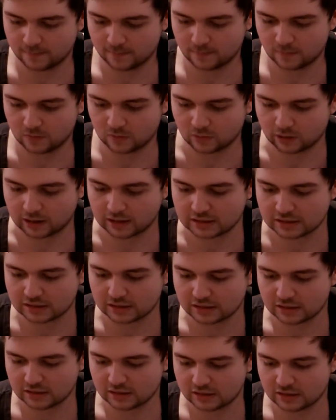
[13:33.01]
Right?
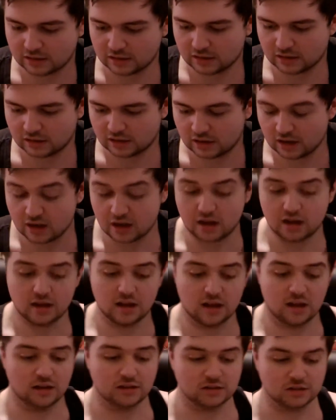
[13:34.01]

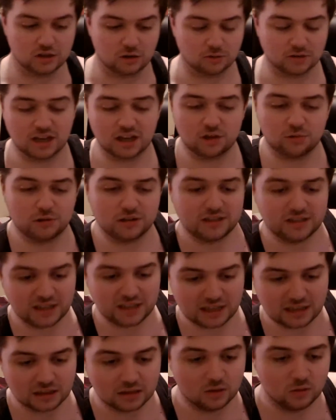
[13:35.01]
So Killua did
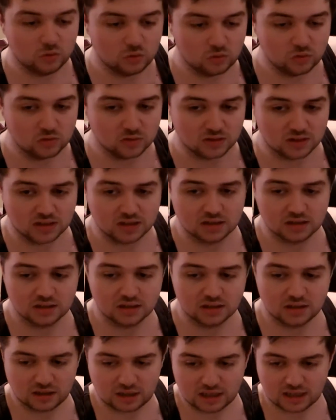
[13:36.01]
lose
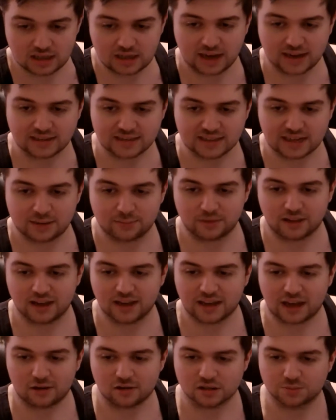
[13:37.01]
the exam like
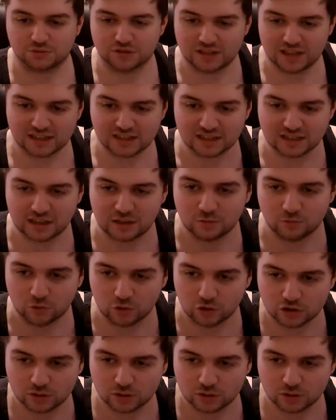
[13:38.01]
I was predicting he would,